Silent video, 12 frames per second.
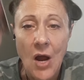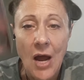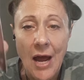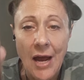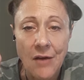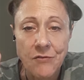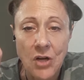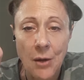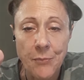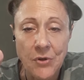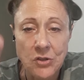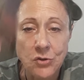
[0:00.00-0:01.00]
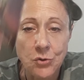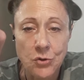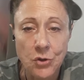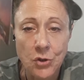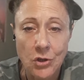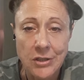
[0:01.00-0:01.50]
I have not been to New
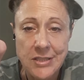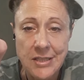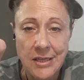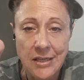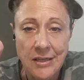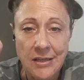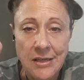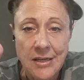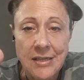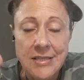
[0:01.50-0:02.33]
York City